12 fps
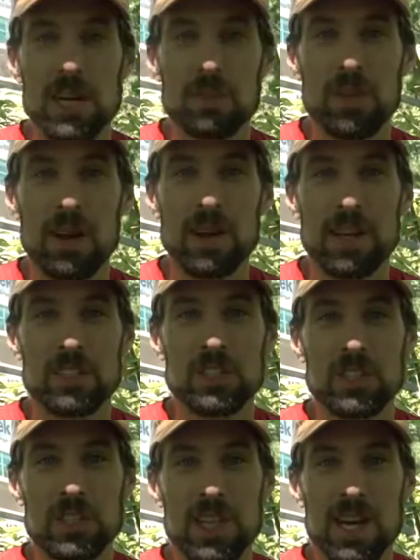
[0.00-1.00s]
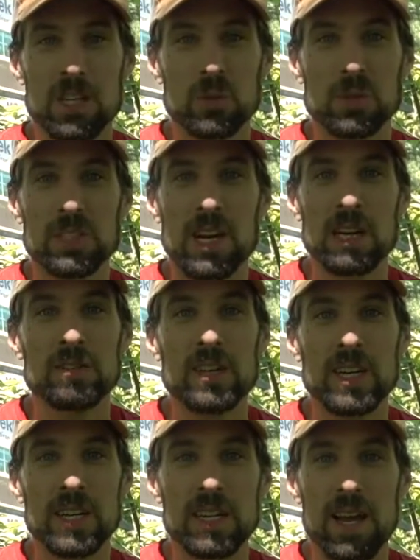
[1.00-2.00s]
up the exterior of the house with
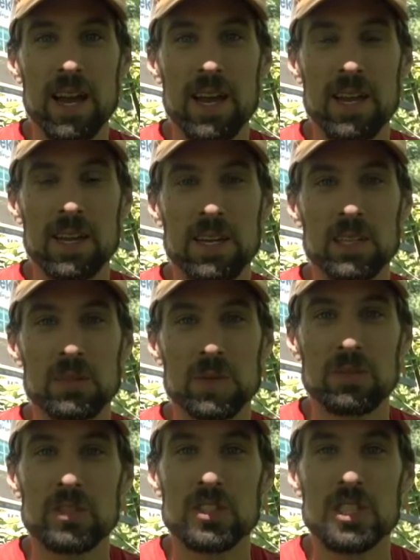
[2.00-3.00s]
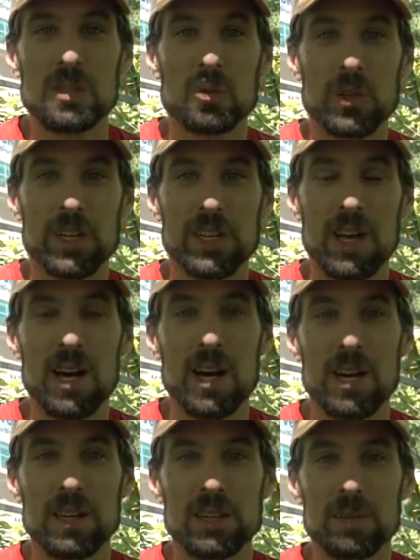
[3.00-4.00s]
Tyvek, and we have a team working
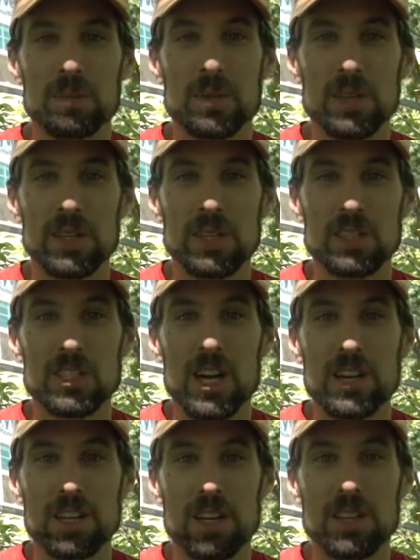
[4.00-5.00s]
on putting siding